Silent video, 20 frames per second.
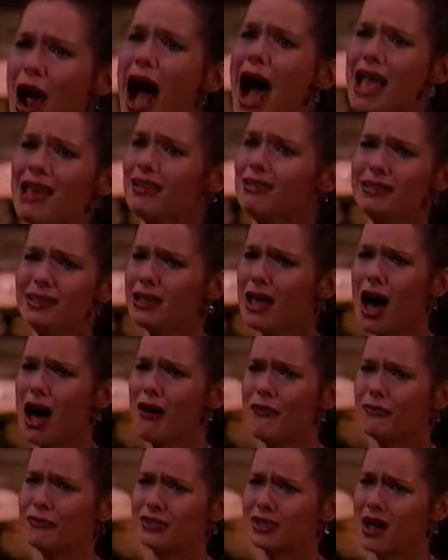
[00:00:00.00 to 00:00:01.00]
I
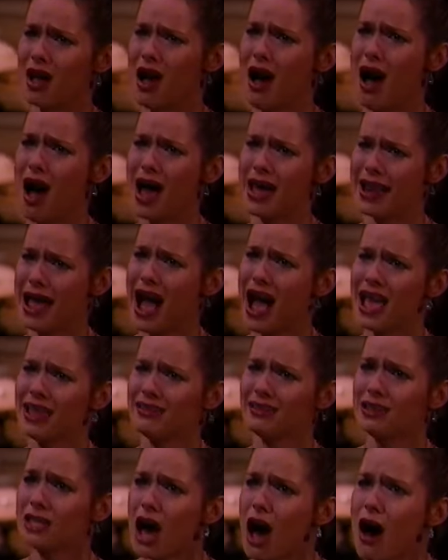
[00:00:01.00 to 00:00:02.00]
love Todd. I
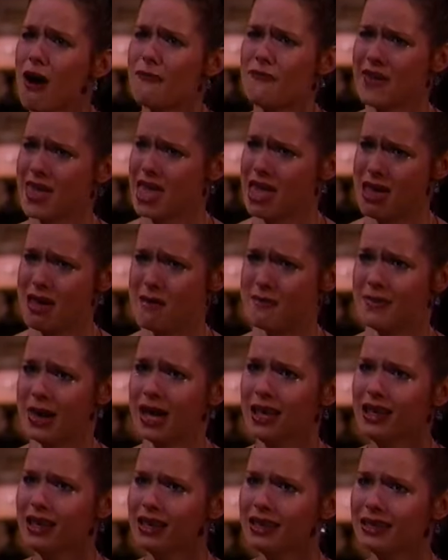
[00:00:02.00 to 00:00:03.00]
love him.
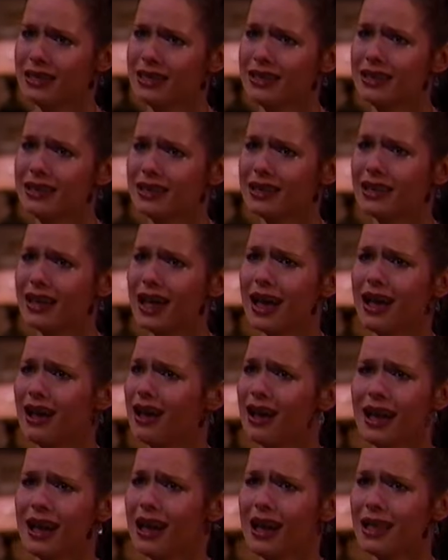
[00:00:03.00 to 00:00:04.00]

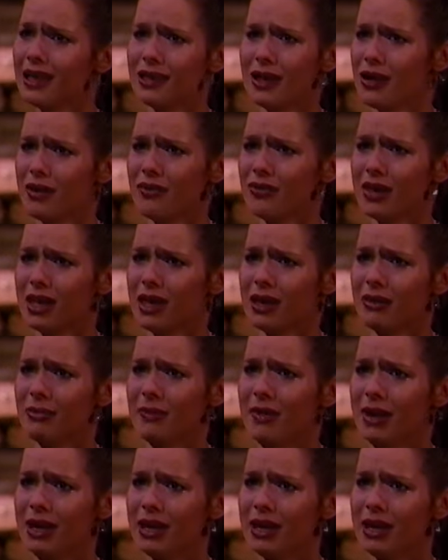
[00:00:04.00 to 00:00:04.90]
I love him.